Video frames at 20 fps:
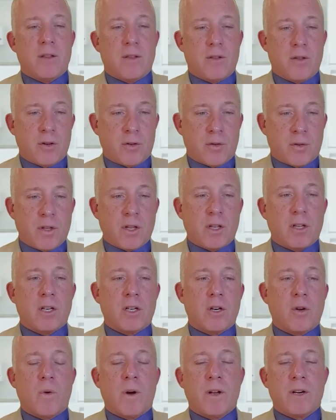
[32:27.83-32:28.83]
you're still going
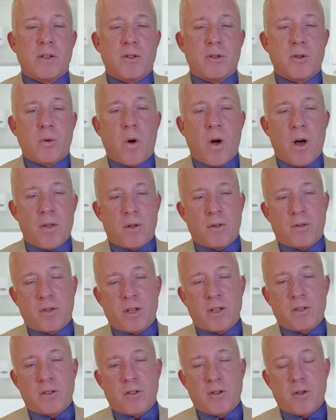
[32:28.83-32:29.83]
to want to do all those
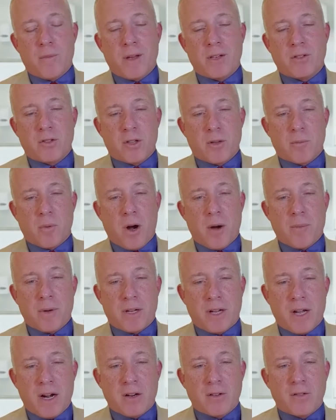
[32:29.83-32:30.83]
things that you mentioned on the primary
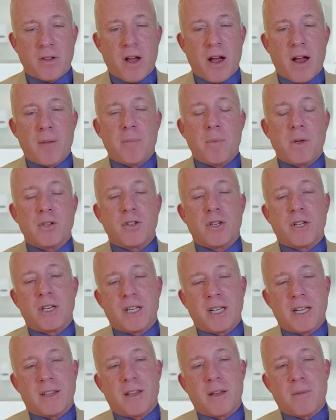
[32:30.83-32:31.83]
care side, but you're going to
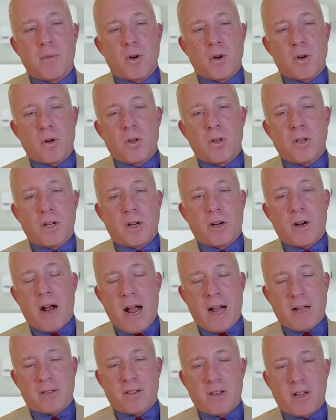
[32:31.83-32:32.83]
get them earlier
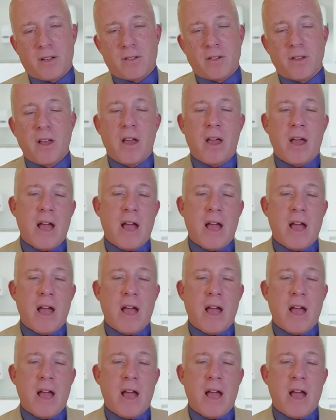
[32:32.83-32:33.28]
access.